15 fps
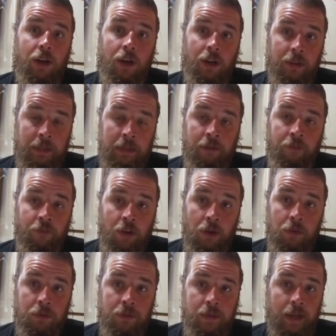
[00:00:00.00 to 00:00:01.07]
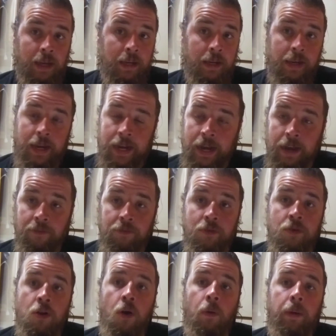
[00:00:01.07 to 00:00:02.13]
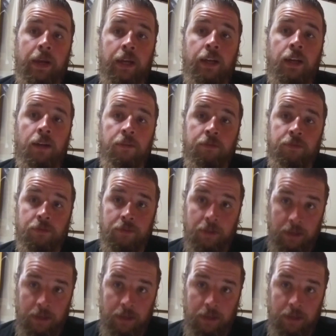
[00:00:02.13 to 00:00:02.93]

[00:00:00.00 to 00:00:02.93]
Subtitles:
on their phones and they have no way of